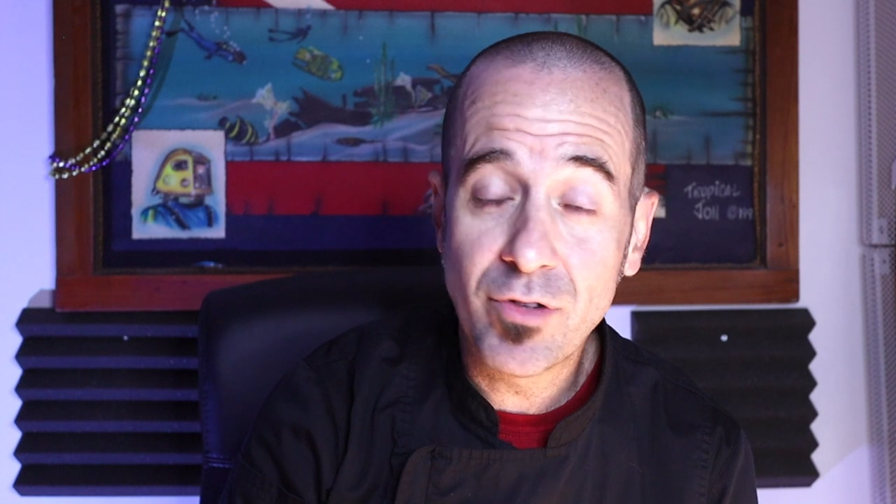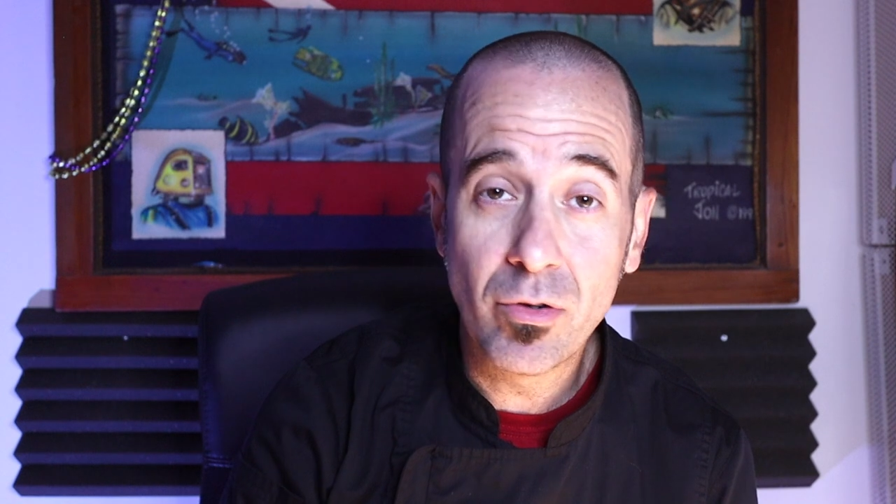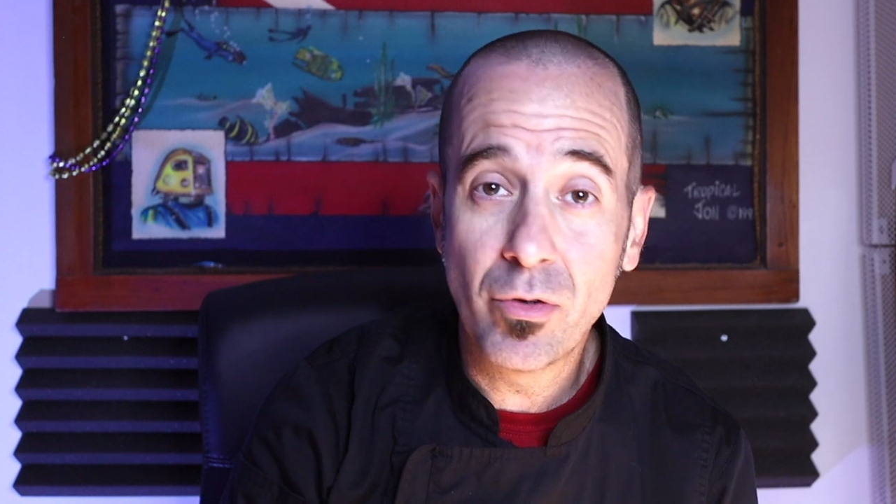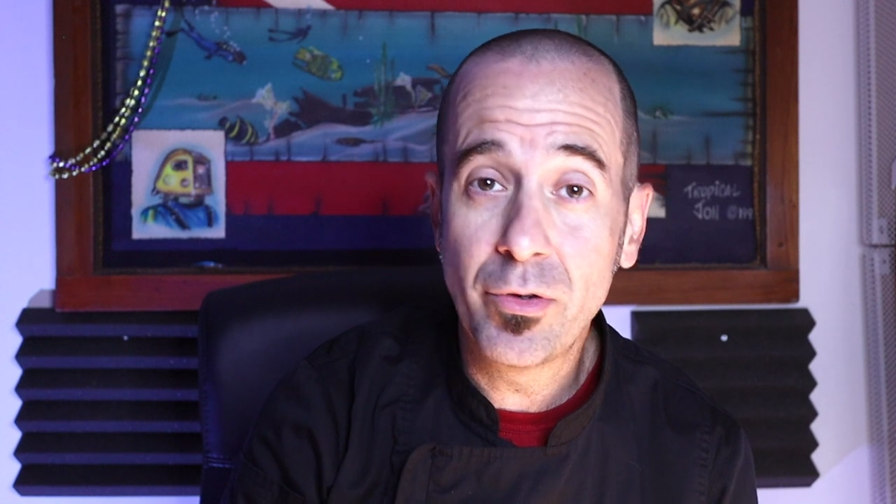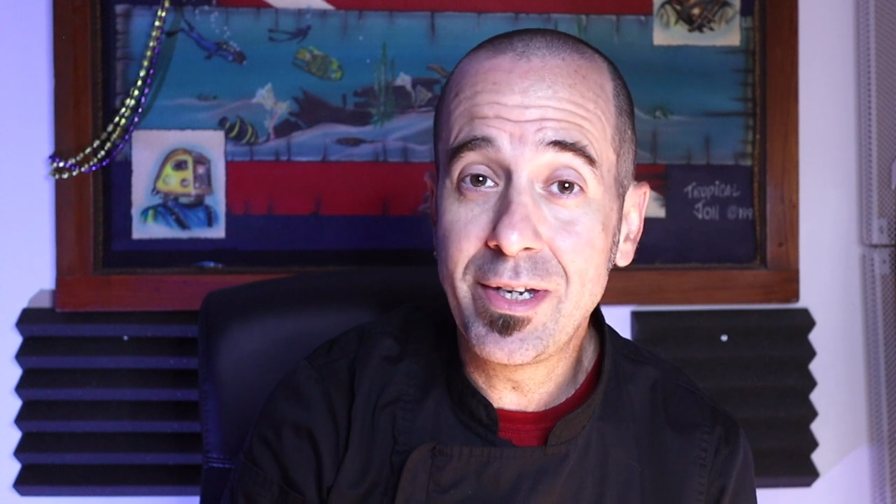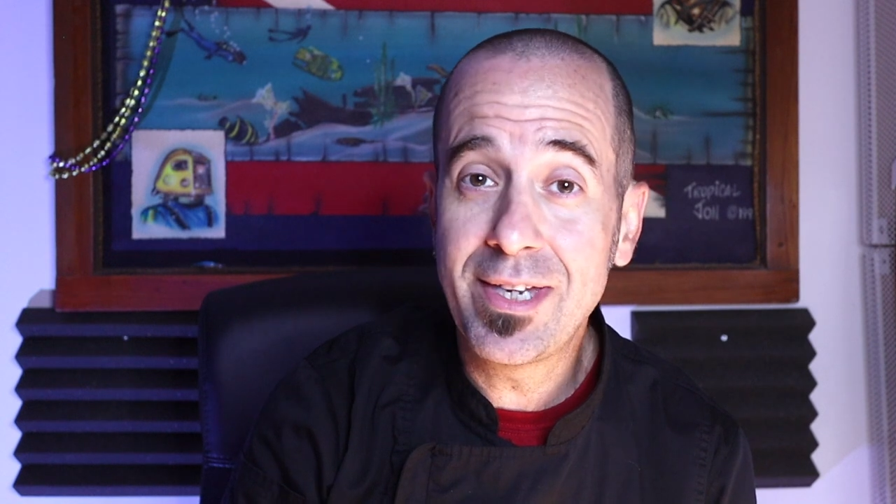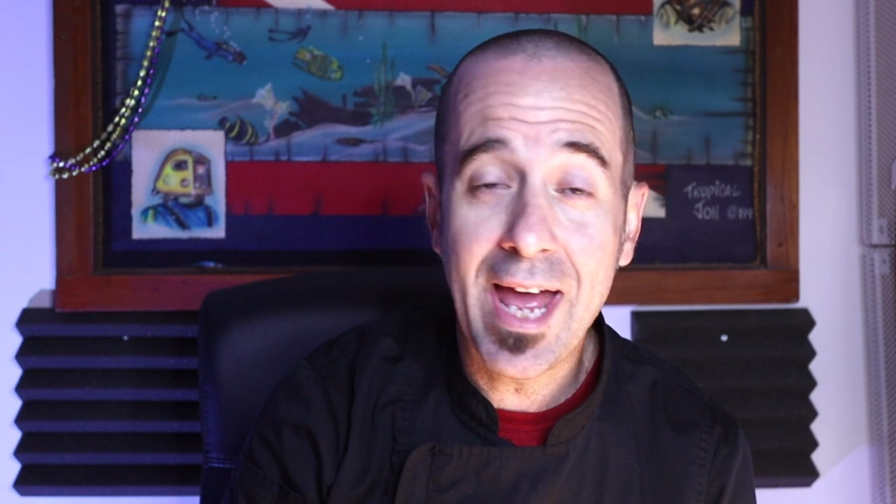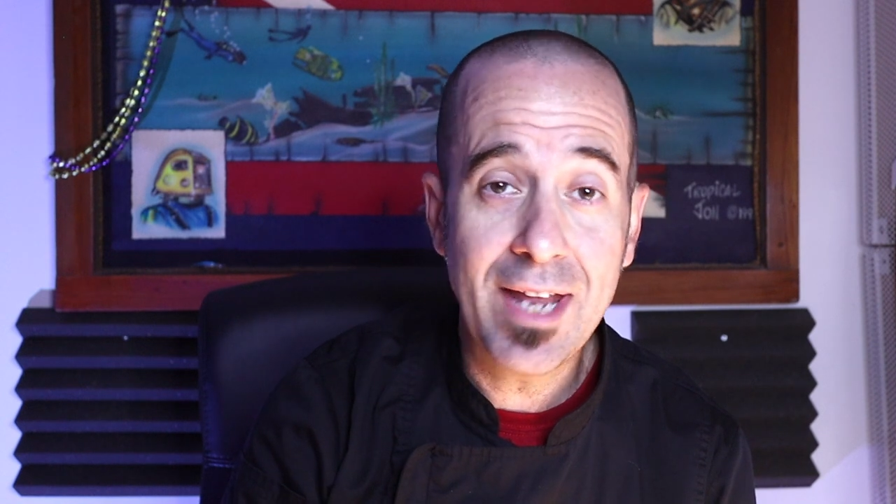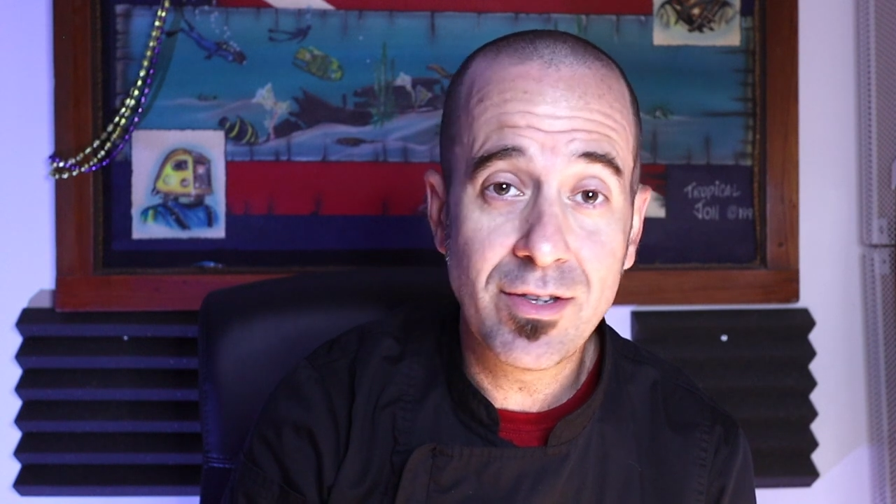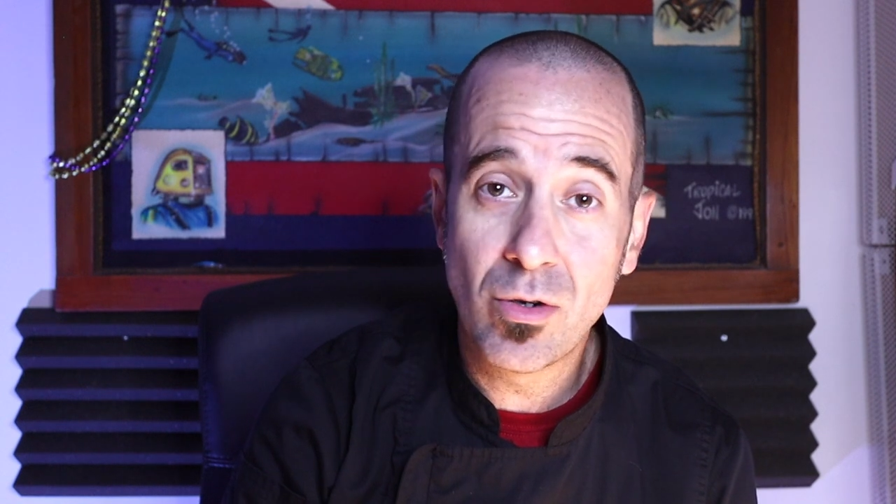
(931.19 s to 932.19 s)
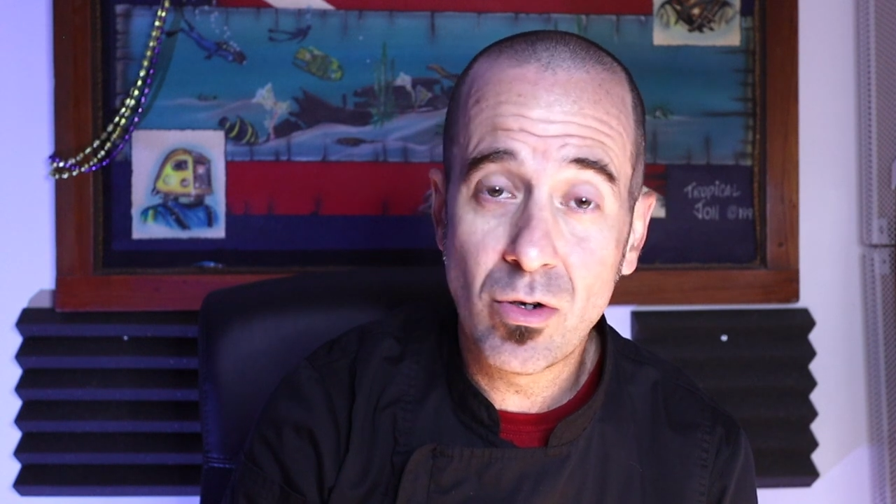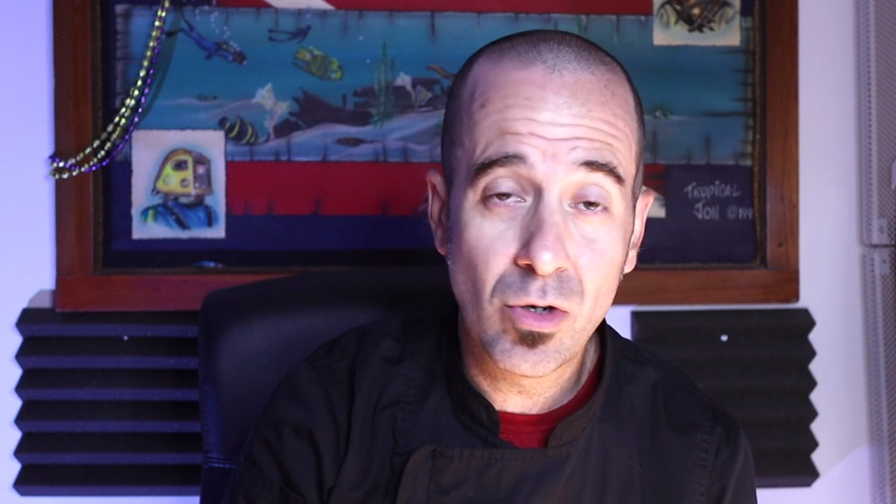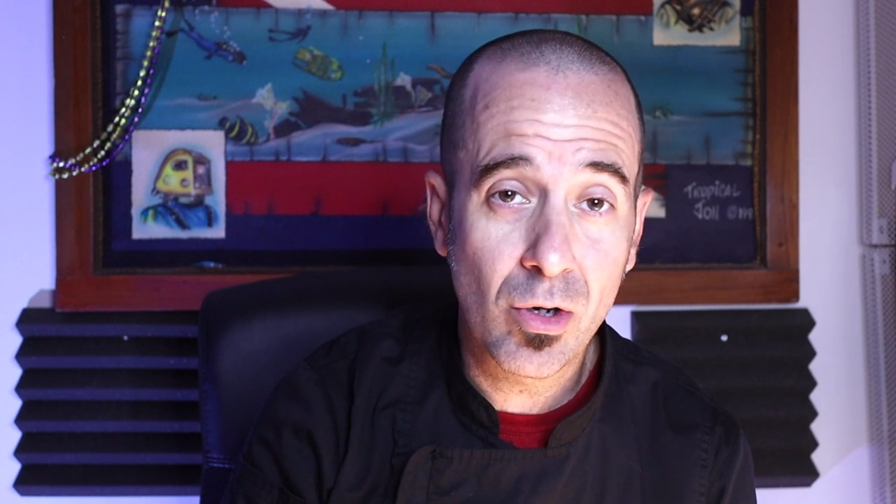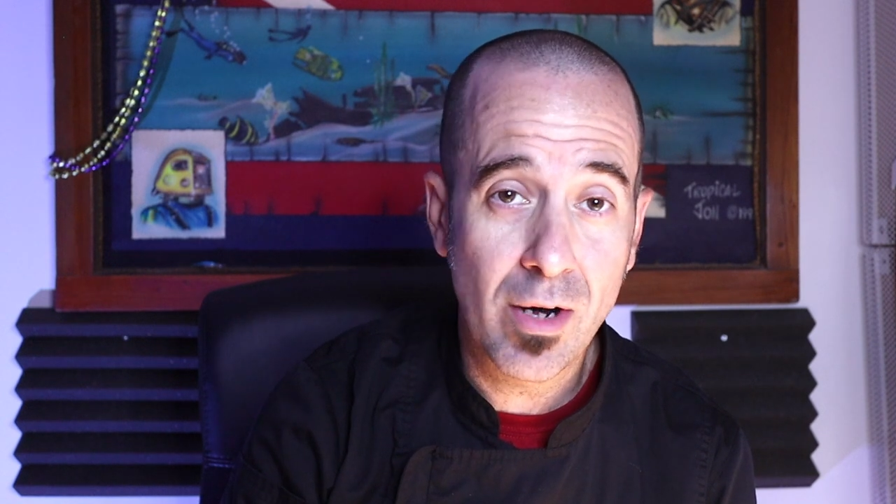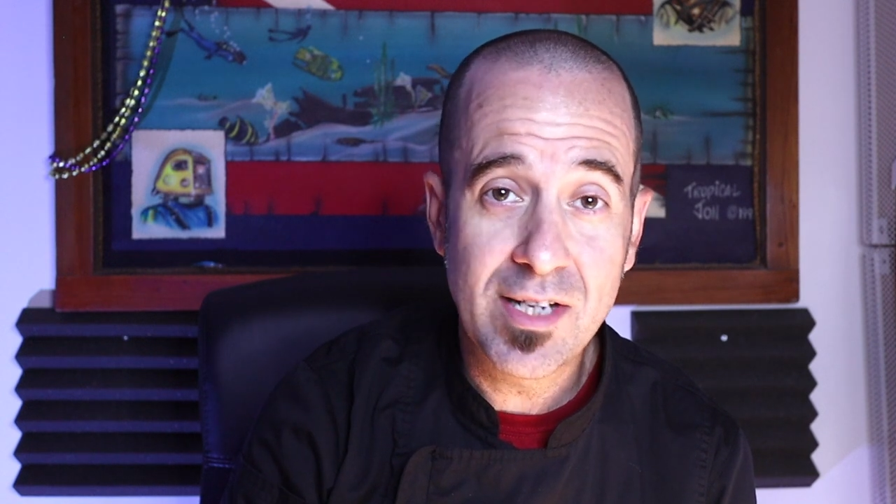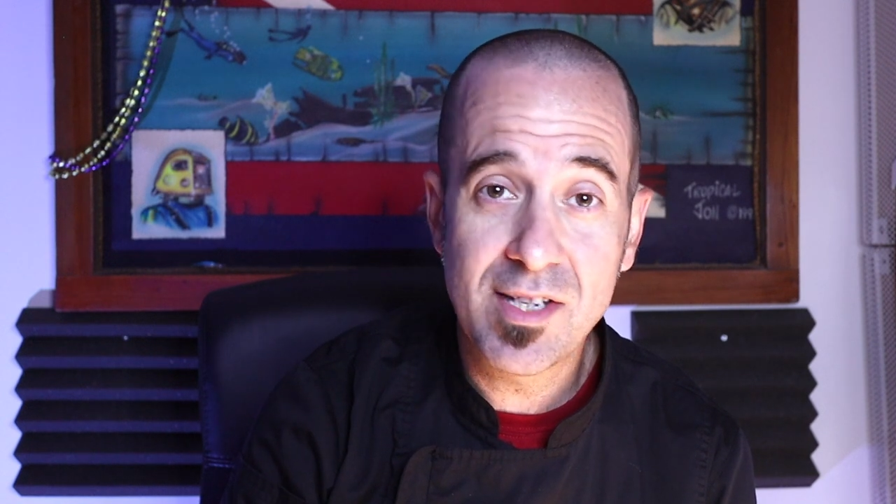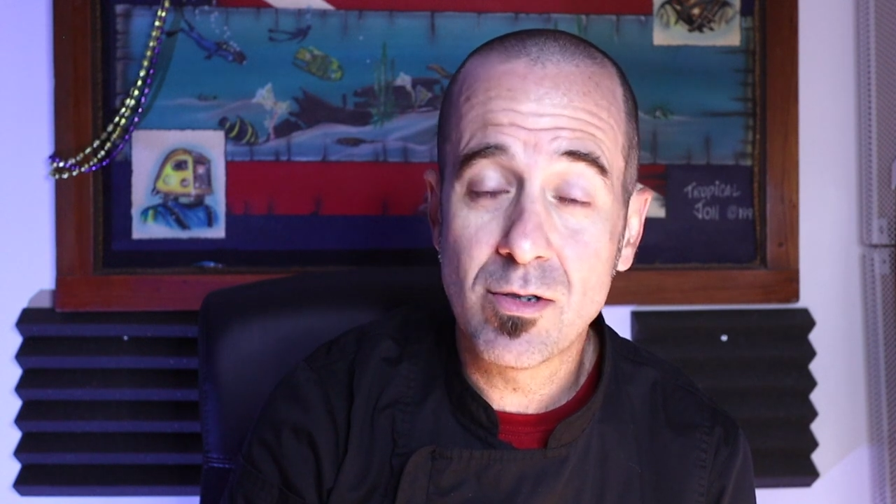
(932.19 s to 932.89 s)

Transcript: Don't go into debt. Don't go crazy.